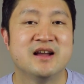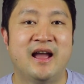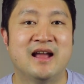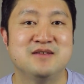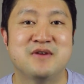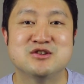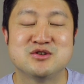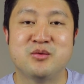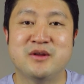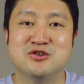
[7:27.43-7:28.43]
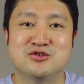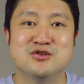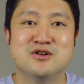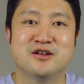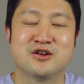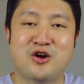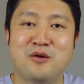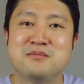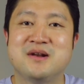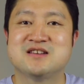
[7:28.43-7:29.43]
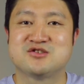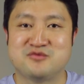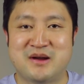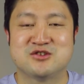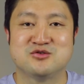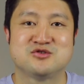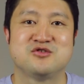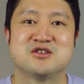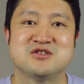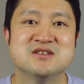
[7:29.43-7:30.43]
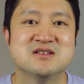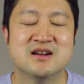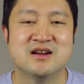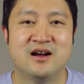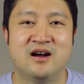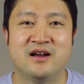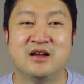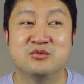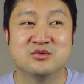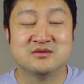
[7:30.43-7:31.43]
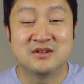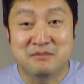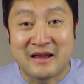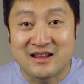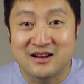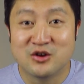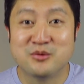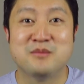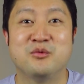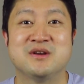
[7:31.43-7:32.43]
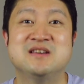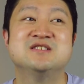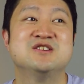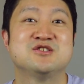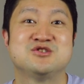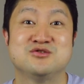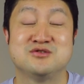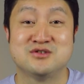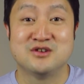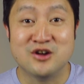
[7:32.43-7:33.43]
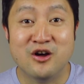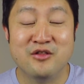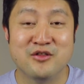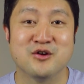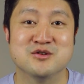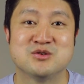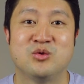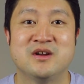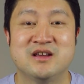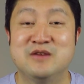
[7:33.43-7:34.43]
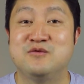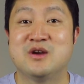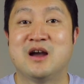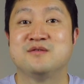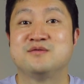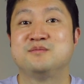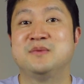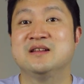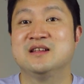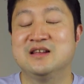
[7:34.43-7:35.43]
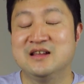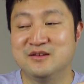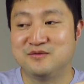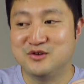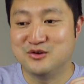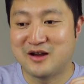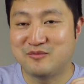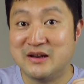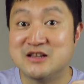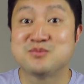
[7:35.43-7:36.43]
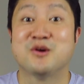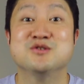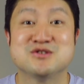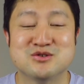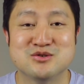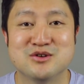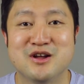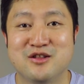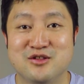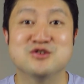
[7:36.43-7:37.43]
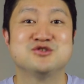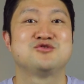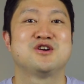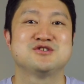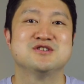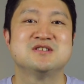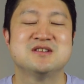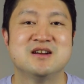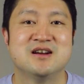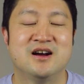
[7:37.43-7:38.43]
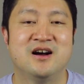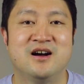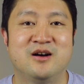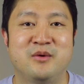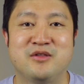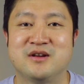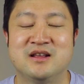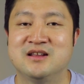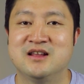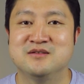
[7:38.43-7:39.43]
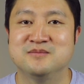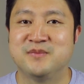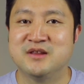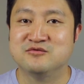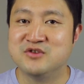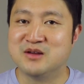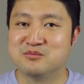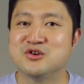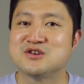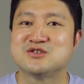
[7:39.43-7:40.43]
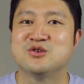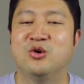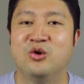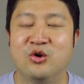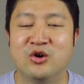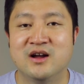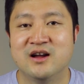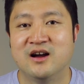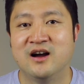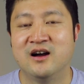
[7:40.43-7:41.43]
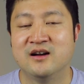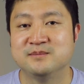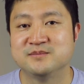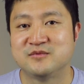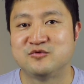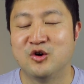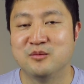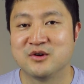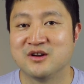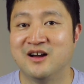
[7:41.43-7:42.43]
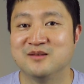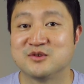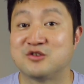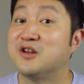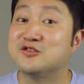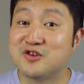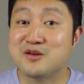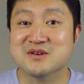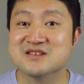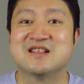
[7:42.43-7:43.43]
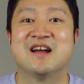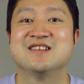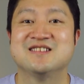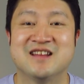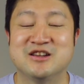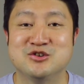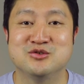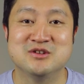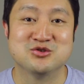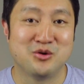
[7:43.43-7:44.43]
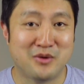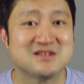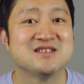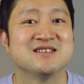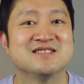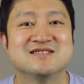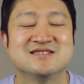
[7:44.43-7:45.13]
And eventually when you do learn complex grammatical structures, it will make it a little bit more easier to learn those if you have been exposed to those structures in reading books or from Korean dramas that you enjoy watching.